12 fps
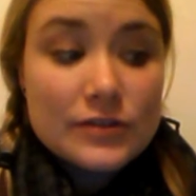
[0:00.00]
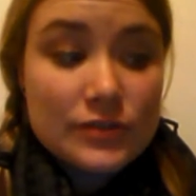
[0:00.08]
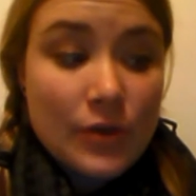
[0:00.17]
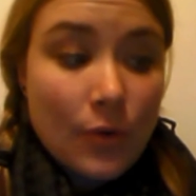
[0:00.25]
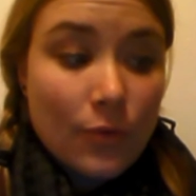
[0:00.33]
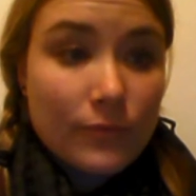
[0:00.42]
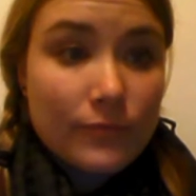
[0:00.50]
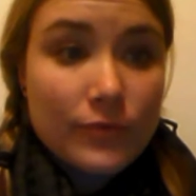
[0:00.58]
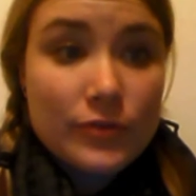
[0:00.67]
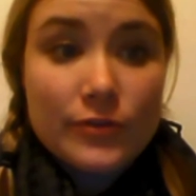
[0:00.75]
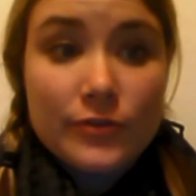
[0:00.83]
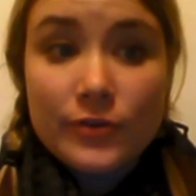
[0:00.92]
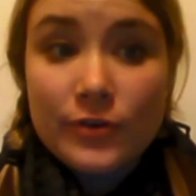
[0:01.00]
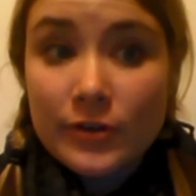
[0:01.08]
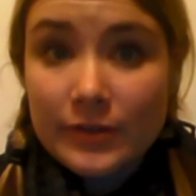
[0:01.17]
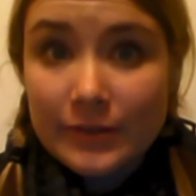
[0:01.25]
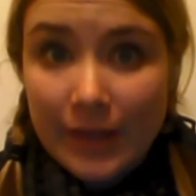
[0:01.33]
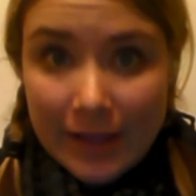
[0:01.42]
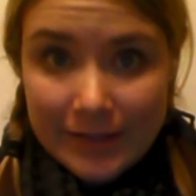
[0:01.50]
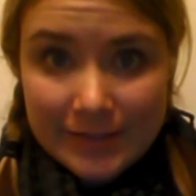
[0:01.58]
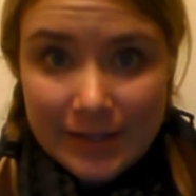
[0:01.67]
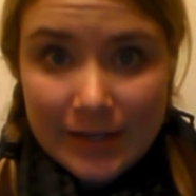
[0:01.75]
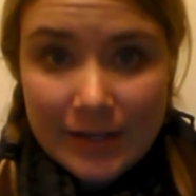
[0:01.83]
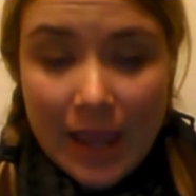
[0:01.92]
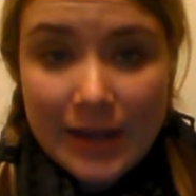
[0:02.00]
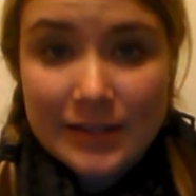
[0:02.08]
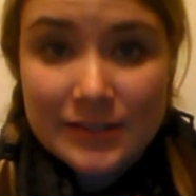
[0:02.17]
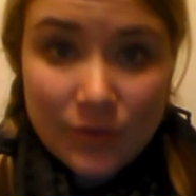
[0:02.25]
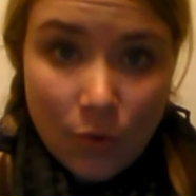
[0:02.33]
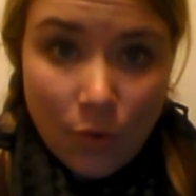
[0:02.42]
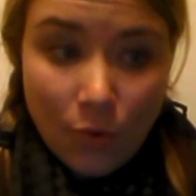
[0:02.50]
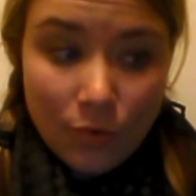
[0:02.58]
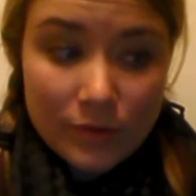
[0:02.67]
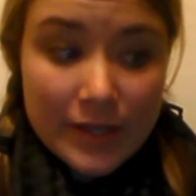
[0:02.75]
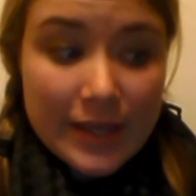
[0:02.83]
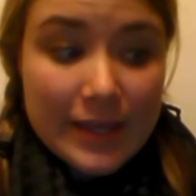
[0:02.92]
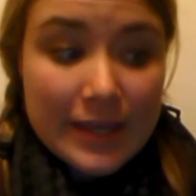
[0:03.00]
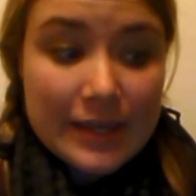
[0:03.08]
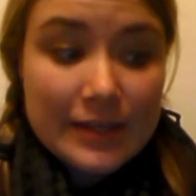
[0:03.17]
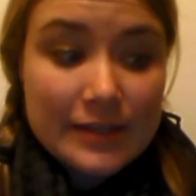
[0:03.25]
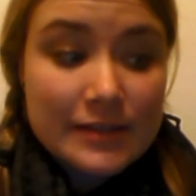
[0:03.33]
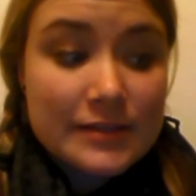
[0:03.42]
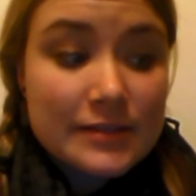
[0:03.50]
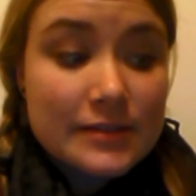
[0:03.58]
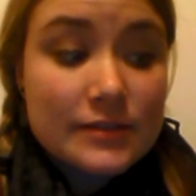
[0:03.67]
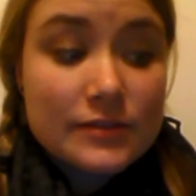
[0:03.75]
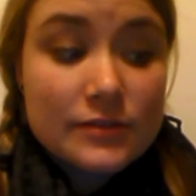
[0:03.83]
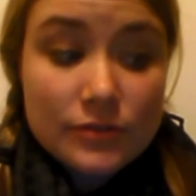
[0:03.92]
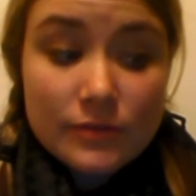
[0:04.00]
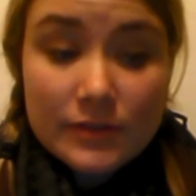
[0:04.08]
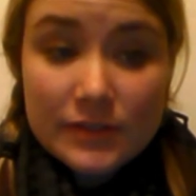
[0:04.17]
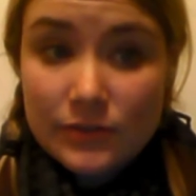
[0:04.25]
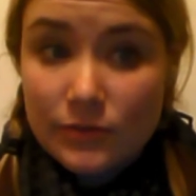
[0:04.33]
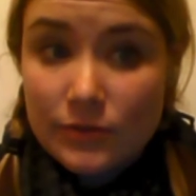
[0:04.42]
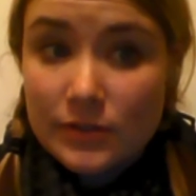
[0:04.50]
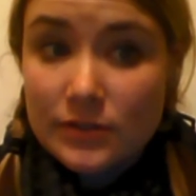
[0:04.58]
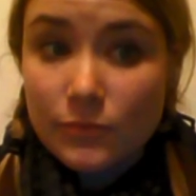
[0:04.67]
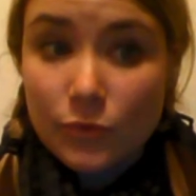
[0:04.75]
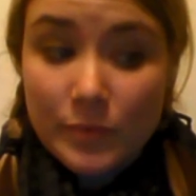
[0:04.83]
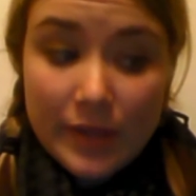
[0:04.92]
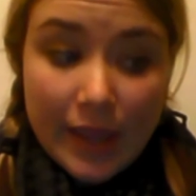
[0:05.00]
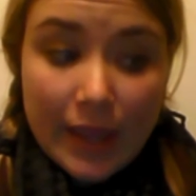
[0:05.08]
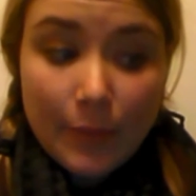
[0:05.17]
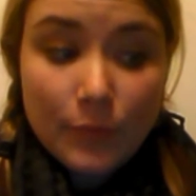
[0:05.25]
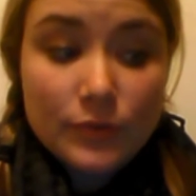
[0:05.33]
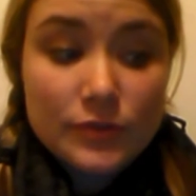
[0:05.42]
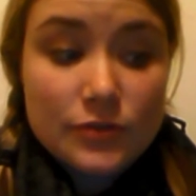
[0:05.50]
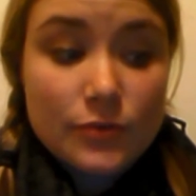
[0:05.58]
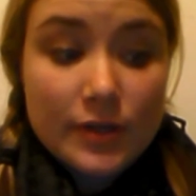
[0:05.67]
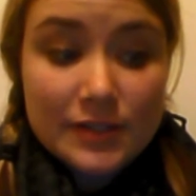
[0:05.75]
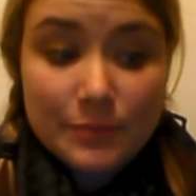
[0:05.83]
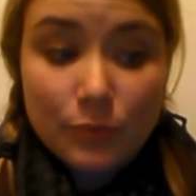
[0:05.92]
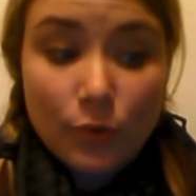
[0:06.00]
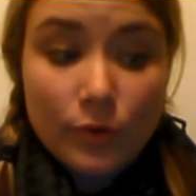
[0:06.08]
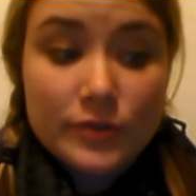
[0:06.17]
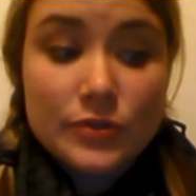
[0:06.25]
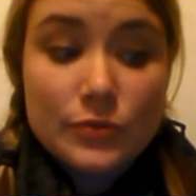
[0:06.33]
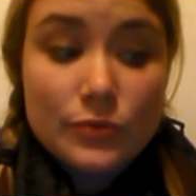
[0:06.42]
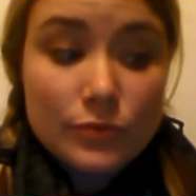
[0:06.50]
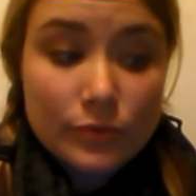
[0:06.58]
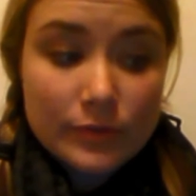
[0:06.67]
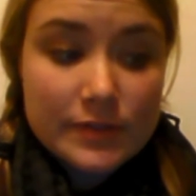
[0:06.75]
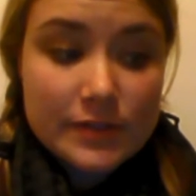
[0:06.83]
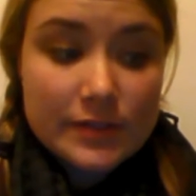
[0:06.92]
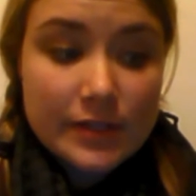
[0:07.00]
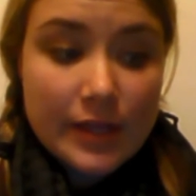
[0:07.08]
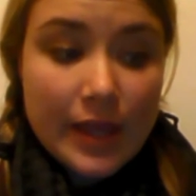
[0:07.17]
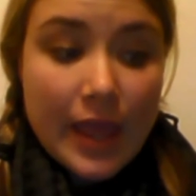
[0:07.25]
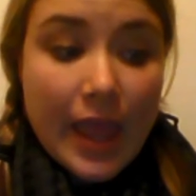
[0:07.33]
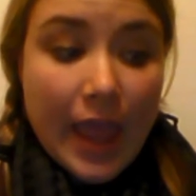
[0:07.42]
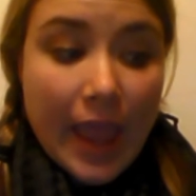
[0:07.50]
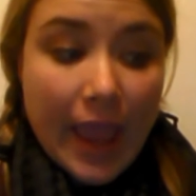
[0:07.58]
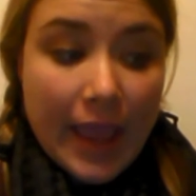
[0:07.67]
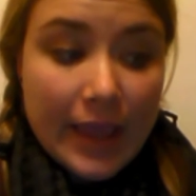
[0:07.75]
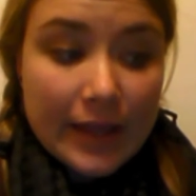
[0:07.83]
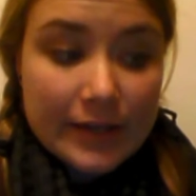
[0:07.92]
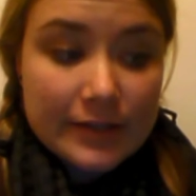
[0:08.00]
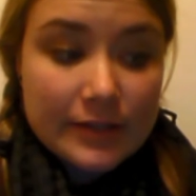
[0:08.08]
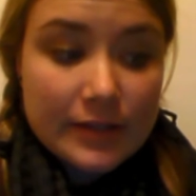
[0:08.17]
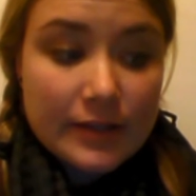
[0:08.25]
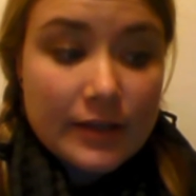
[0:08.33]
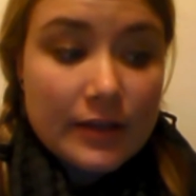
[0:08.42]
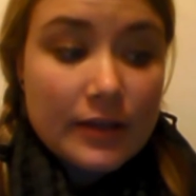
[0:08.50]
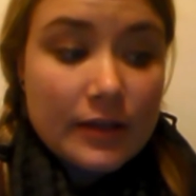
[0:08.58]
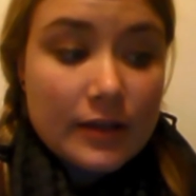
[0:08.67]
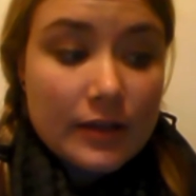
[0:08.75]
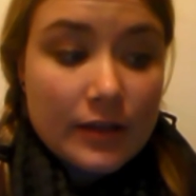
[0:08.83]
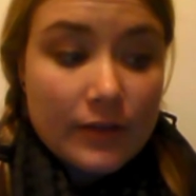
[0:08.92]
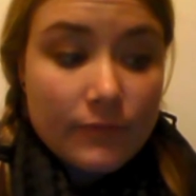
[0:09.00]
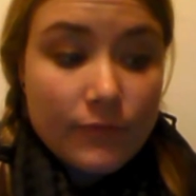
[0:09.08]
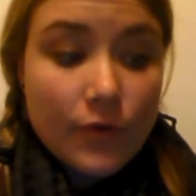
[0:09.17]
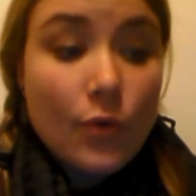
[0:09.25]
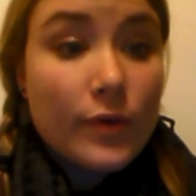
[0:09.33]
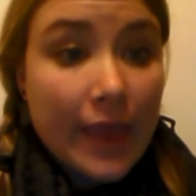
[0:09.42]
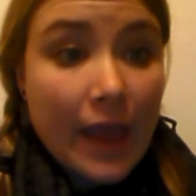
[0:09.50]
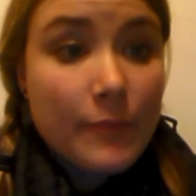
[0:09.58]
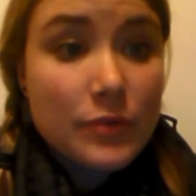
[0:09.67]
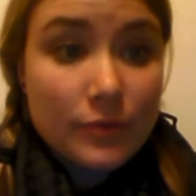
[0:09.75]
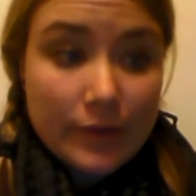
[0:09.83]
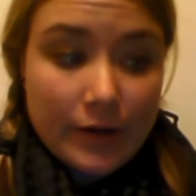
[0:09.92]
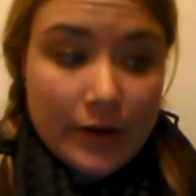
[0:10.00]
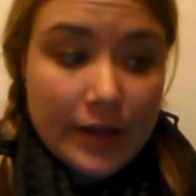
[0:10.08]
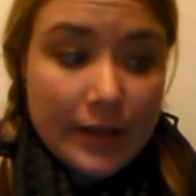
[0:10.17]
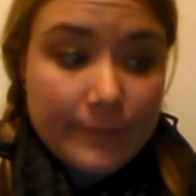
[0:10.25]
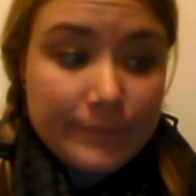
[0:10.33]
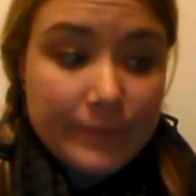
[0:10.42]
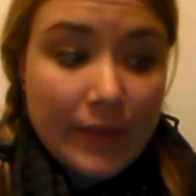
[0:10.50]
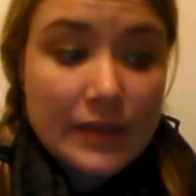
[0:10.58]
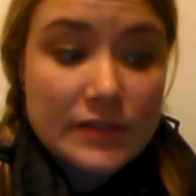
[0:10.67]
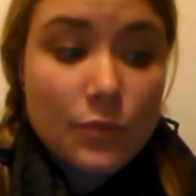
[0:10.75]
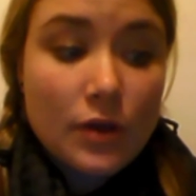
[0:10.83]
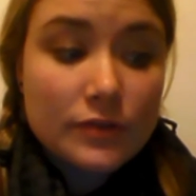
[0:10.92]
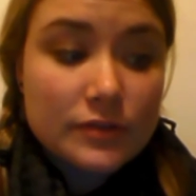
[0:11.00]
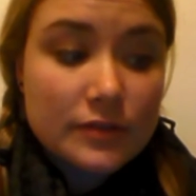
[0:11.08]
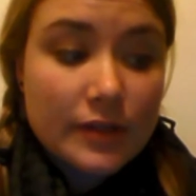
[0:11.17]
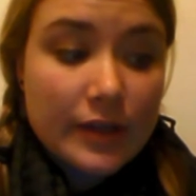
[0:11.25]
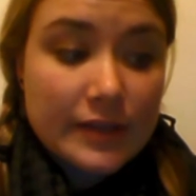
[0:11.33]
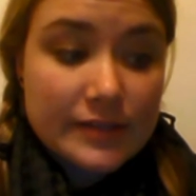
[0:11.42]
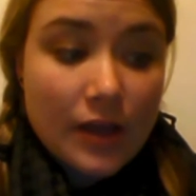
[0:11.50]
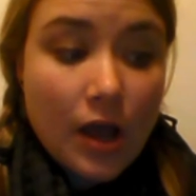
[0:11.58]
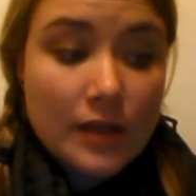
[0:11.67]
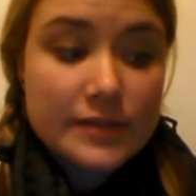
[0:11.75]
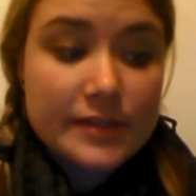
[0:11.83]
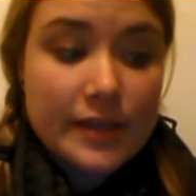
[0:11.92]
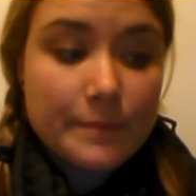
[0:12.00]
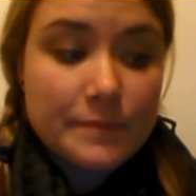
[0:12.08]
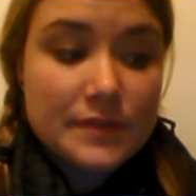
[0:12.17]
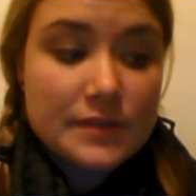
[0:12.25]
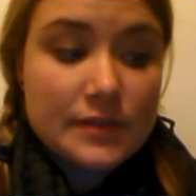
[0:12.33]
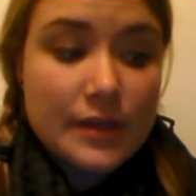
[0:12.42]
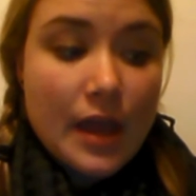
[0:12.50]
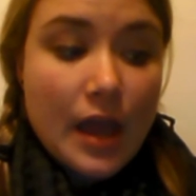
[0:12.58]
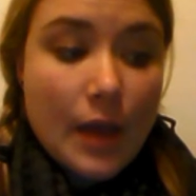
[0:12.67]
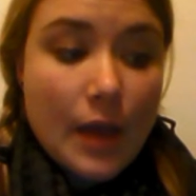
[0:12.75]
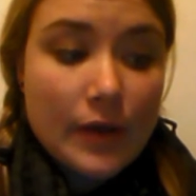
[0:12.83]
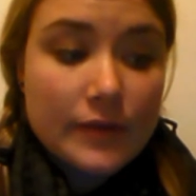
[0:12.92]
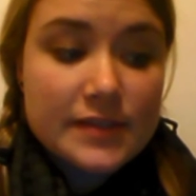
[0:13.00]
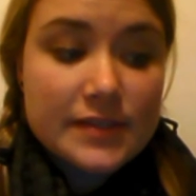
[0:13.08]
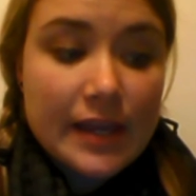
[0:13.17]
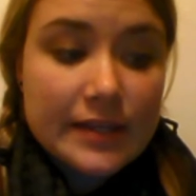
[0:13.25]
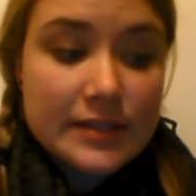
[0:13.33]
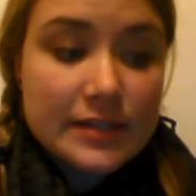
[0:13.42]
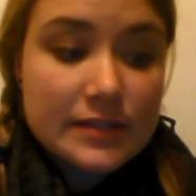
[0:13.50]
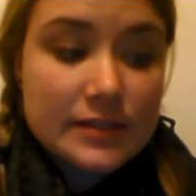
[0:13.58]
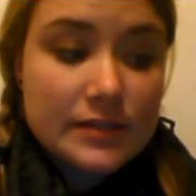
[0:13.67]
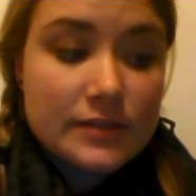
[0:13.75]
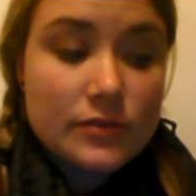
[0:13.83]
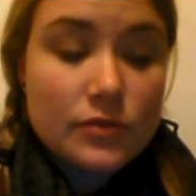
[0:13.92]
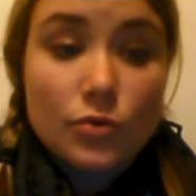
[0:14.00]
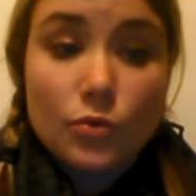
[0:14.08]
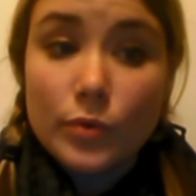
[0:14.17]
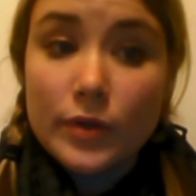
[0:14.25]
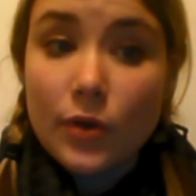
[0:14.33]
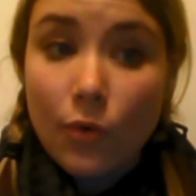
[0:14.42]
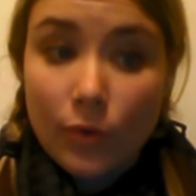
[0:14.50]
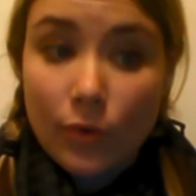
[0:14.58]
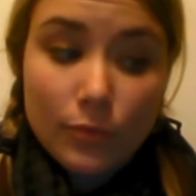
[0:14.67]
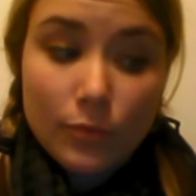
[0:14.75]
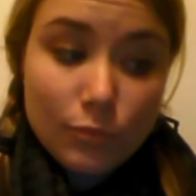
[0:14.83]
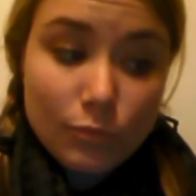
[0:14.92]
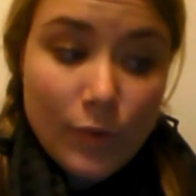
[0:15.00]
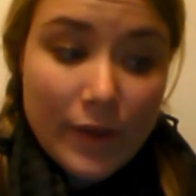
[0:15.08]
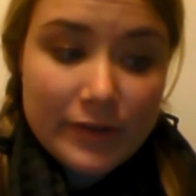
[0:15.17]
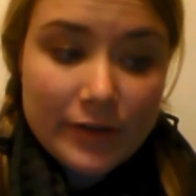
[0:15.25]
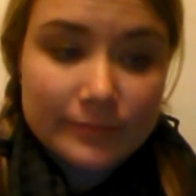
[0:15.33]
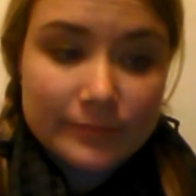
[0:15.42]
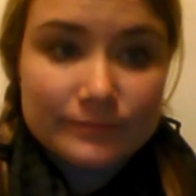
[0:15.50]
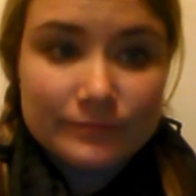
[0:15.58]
So for the 3rd lesson and its goal, it is students will be able to explore tools and vocabulary as well as concepts about scientists who record weather.